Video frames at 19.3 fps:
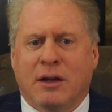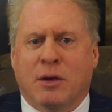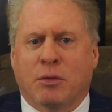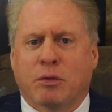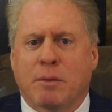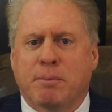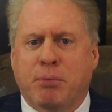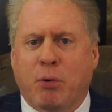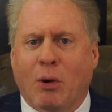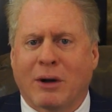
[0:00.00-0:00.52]

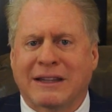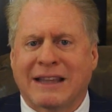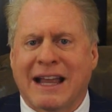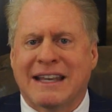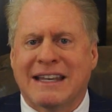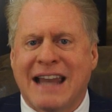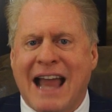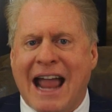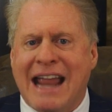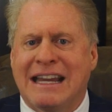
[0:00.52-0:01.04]
report that
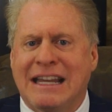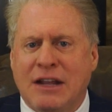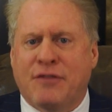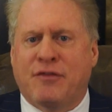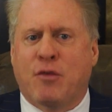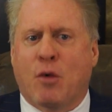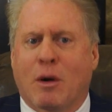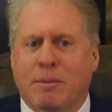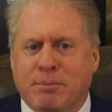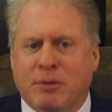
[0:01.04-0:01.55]

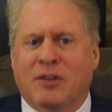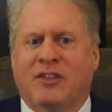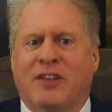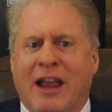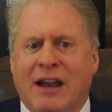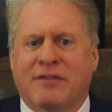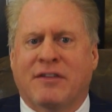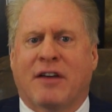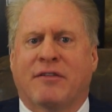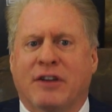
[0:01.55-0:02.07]

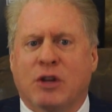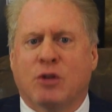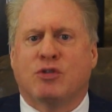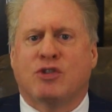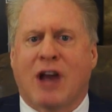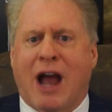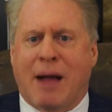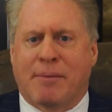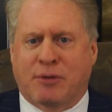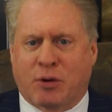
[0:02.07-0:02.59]
94% of every new
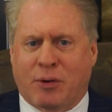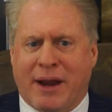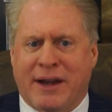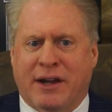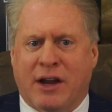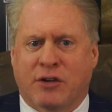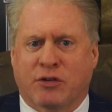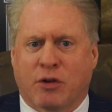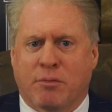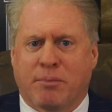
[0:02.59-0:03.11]
job
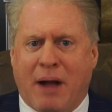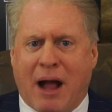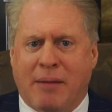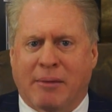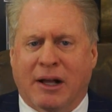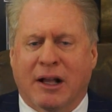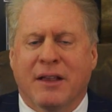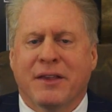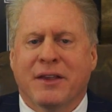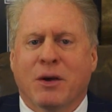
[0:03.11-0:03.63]
created under
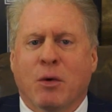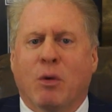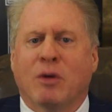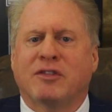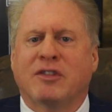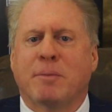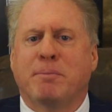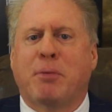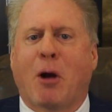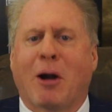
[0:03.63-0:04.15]
Obama
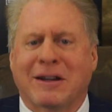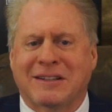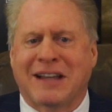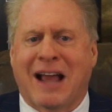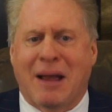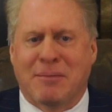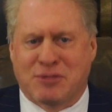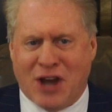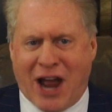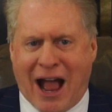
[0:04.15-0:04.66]
was a
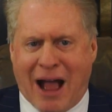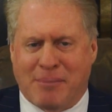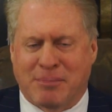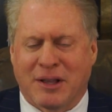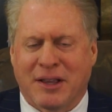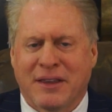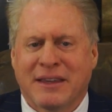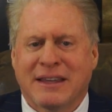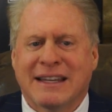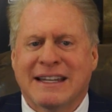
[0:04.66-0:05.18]
part-time job.
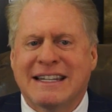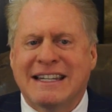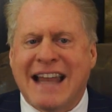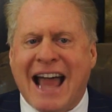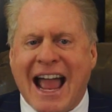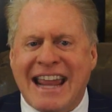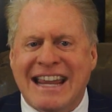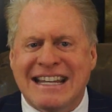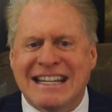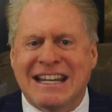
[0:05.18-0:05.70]

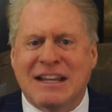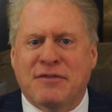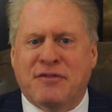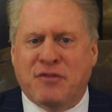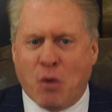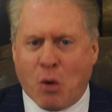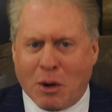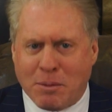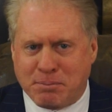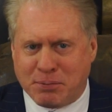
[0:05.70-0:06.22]

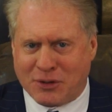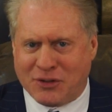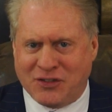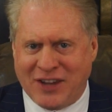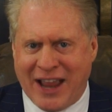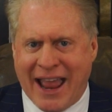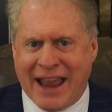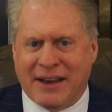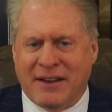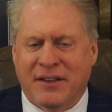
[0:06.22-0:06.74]

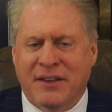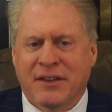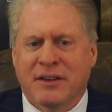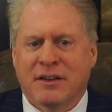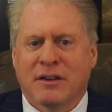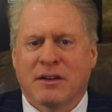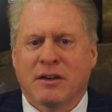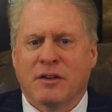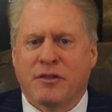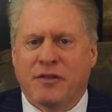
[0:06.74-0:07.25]
94%.
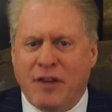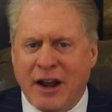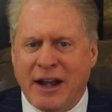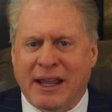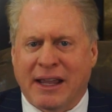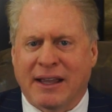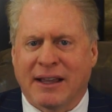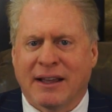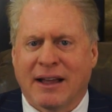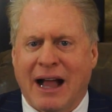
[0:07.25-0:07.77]

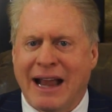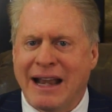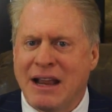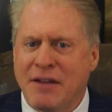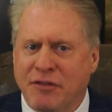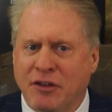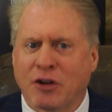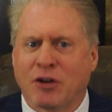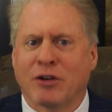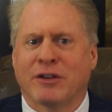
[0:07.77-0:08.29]
Funny, I
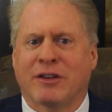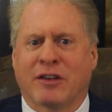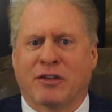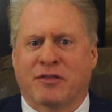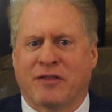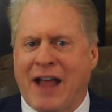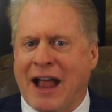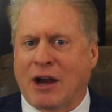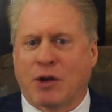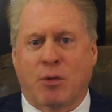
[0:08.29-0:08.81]
never heard this
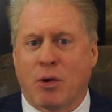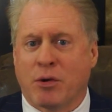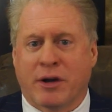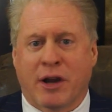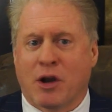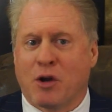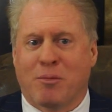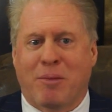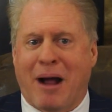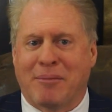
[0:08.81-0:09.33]
fact quoted
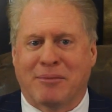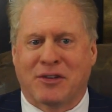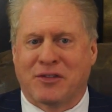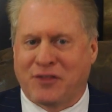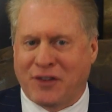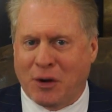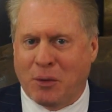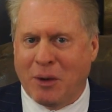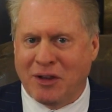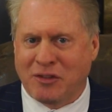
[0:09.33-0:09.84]
in Obama's
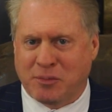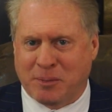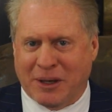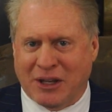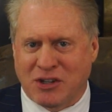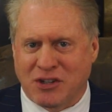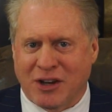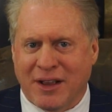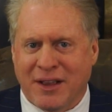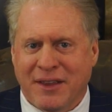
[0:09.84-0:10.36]
farewell
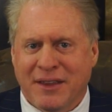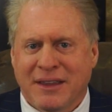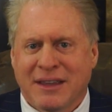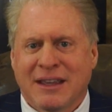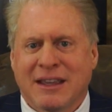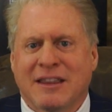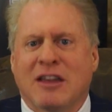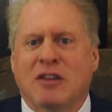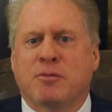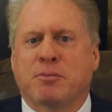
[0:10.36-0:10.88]
speech.
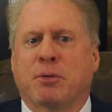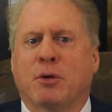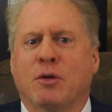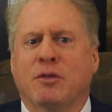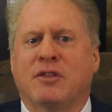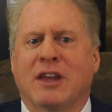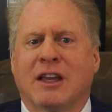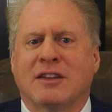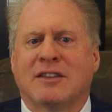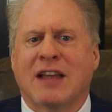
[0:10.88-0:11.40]
This
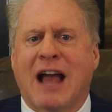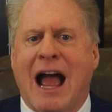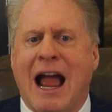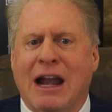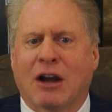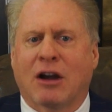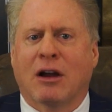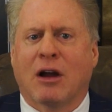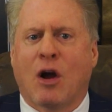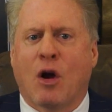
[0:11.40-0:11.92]
proves the
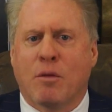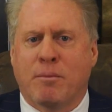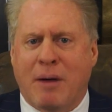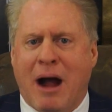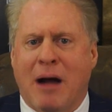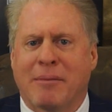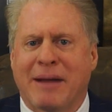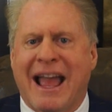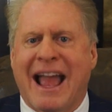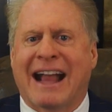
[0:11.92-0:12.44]
entire
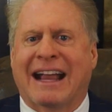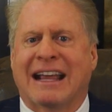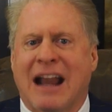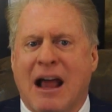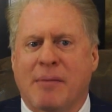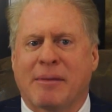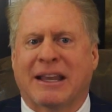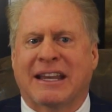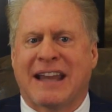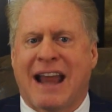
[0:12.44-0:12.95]
Obama
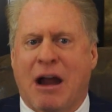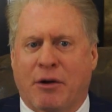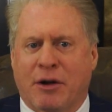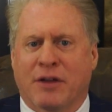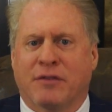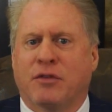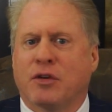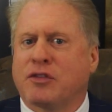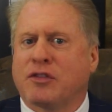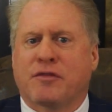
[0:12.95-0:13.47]
economic
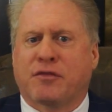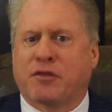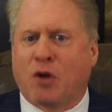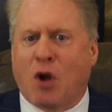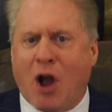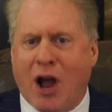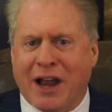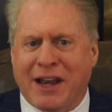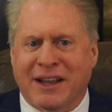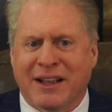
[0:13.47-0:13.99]
narrative was a
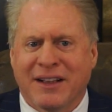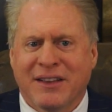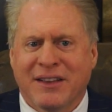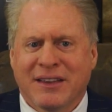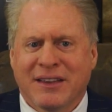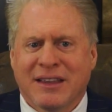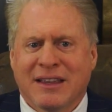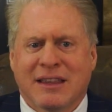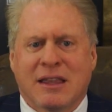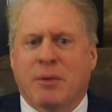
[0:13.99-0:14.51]
fraud.
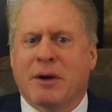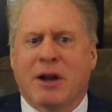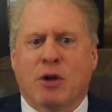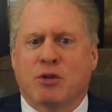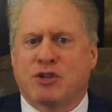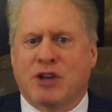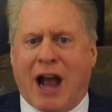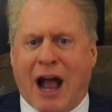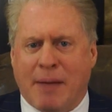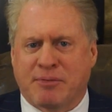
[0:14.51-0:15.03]
There were no
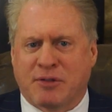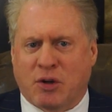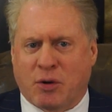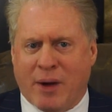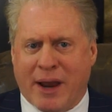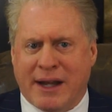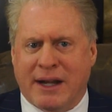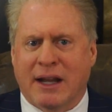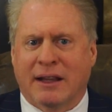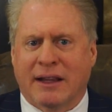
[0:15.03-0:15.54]
jobs
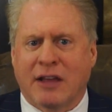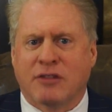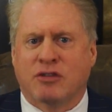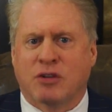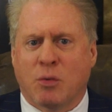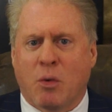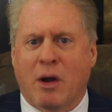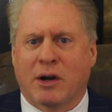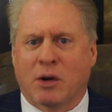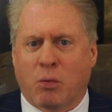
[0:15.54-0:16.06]
created unless
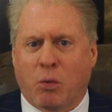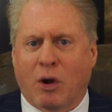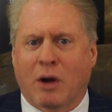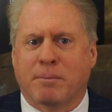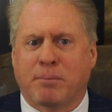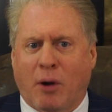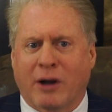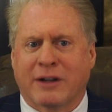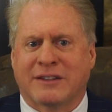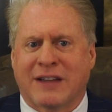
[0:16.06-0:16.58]
you wanted to
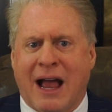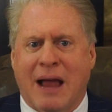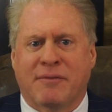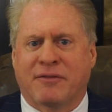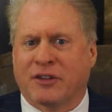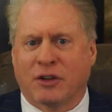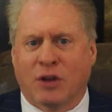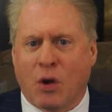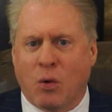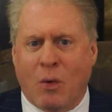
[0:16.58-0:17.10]
work part-time
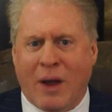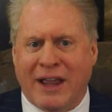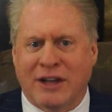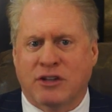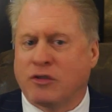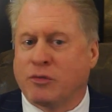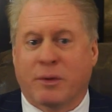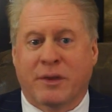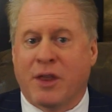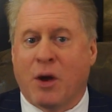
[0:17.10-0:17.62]
for low
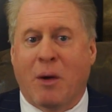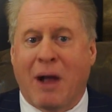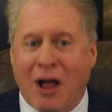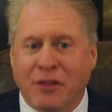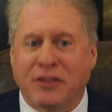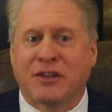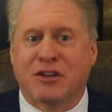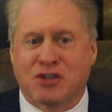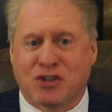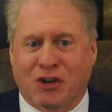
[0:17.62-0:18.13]
wages with no
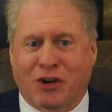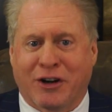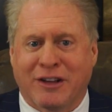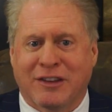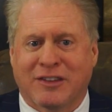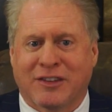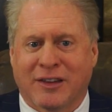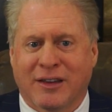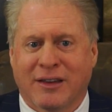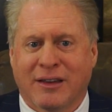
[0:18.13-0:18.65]
health
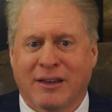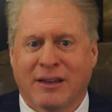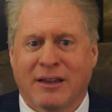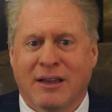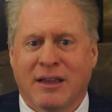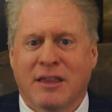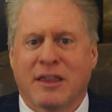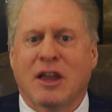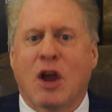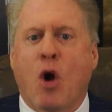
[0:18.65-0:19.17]
insurance.
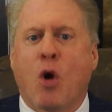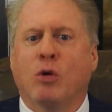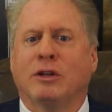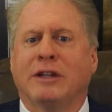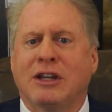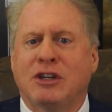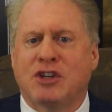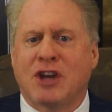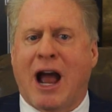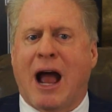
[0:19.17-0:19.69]
The
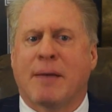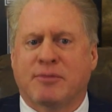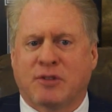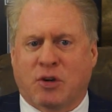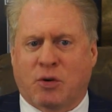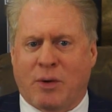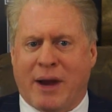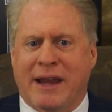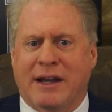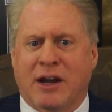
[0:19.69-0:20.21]
only jobs
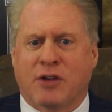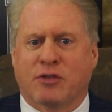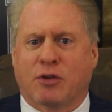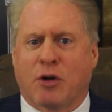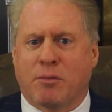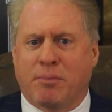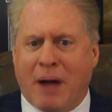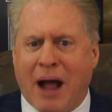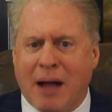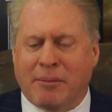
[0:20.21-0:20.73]
created under
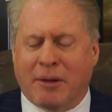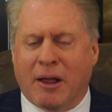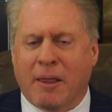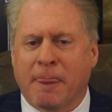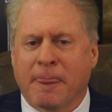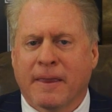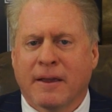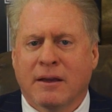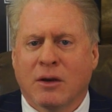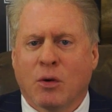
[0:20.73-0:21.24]
Obama
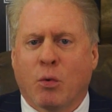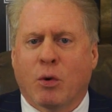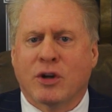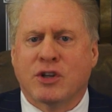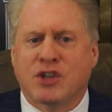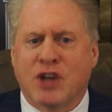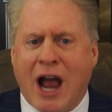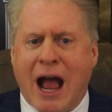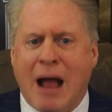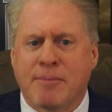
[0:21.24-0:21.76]
were
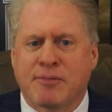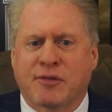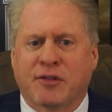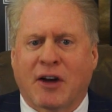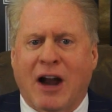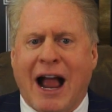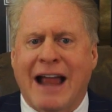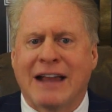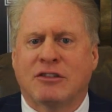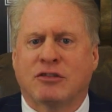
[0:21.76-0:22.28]
jobs
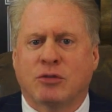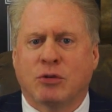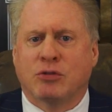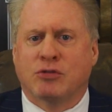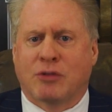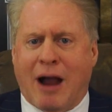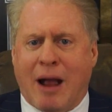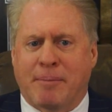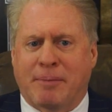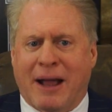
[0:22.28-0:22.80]
for high school
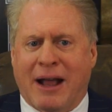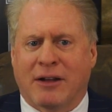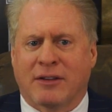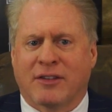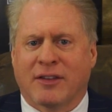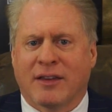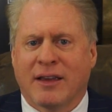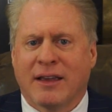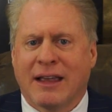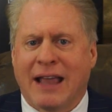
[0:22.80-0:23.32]

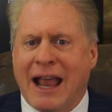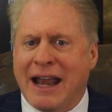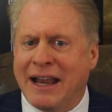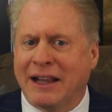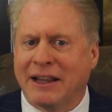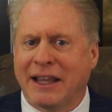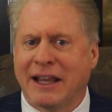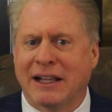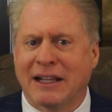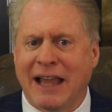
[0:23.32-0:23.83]
dropouts and
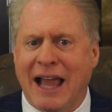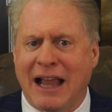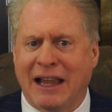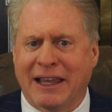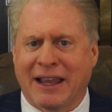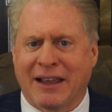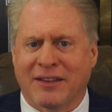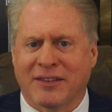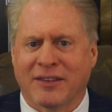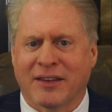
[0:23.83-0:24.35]
illegal
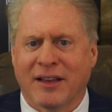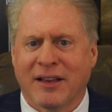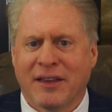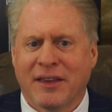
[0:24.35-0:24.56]
aliens.